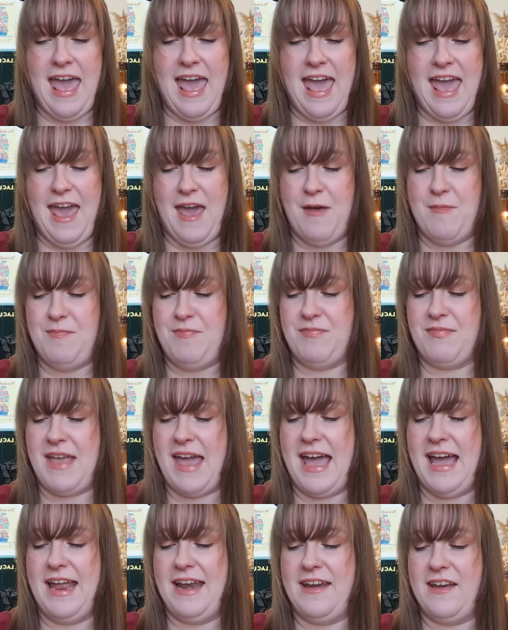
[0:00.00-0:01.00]
Um,
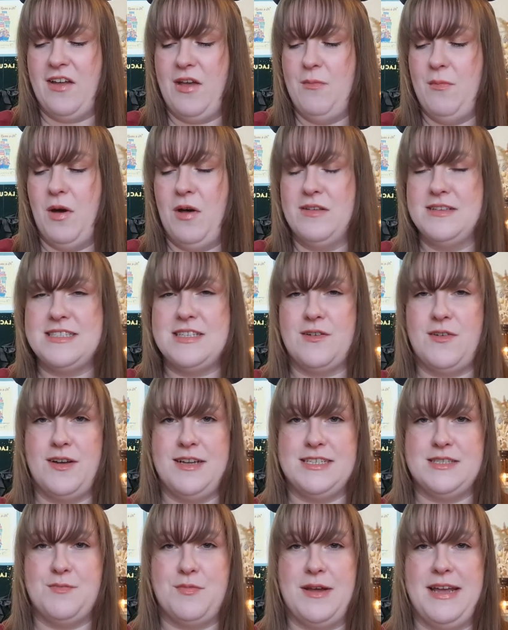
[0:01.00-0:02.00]
and I'm also
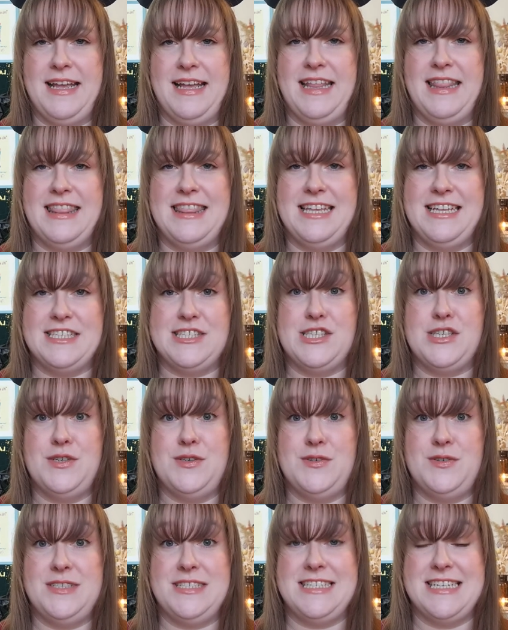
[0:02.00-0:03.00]
going to bring the
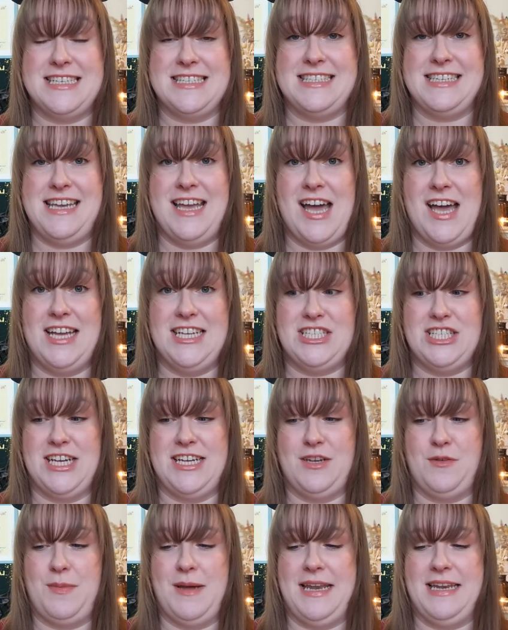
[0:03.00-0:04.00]
two Disney
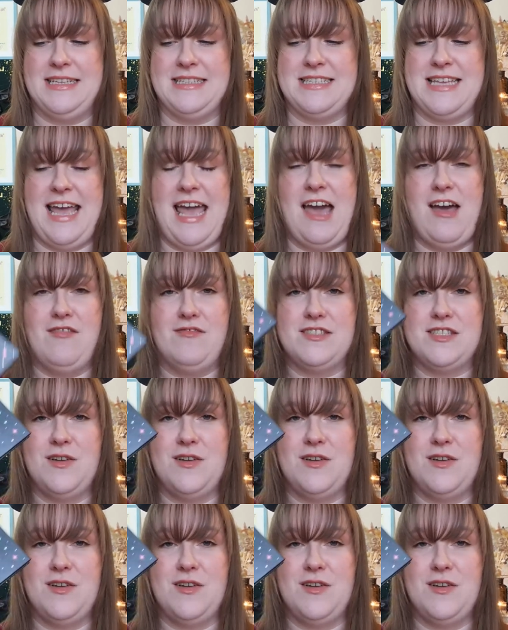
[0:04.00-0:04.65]
eyeshadow palettes I have.